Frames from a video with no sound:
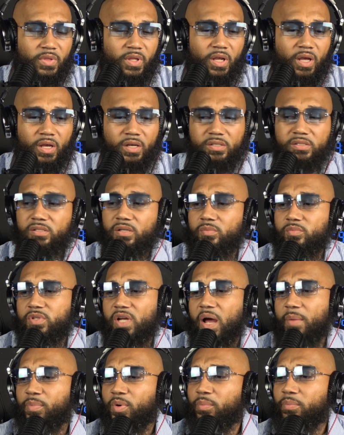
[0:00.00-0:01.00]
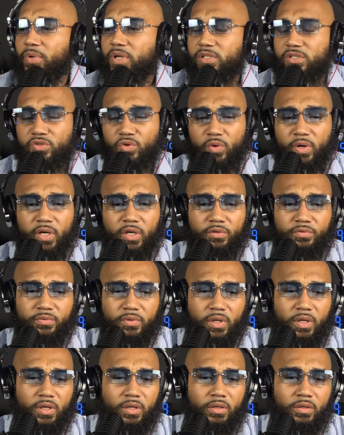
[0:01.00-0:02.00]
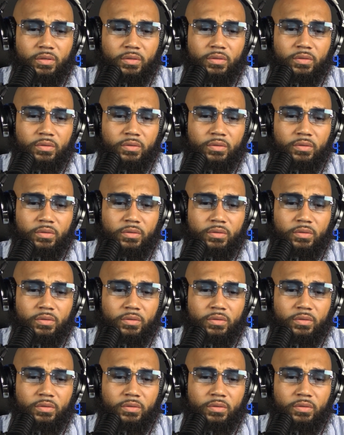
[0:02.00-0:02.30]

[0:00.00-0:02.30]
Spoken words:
in some type of mental health thing.